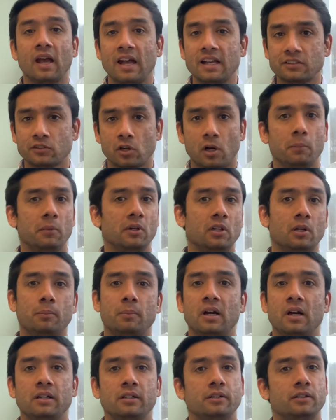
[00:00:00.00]
As common law
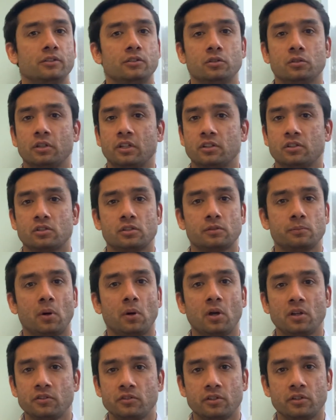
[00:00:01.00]
partners, you can
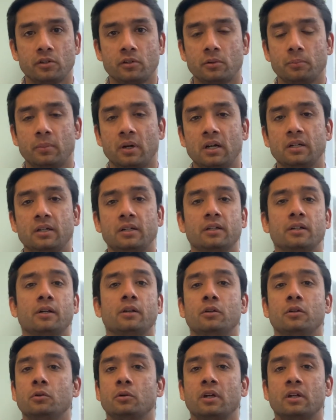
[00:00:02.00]
sponsor your
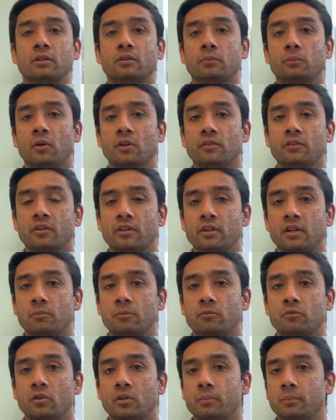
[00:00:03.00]
partner, you can sponsor
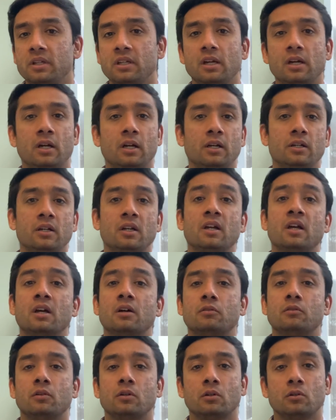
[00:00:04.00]
them for PR,
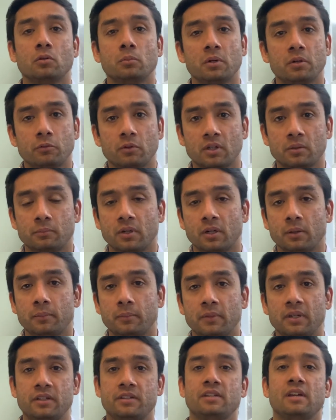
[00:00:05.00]
for open work
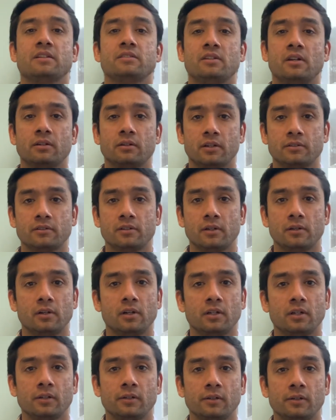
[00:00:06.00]
permits, etc.
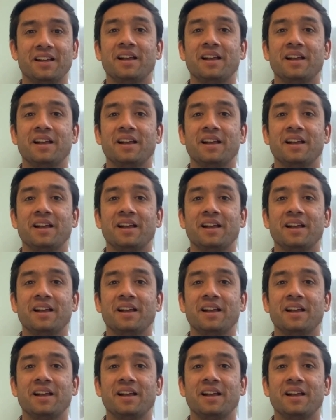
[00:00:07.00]
etc.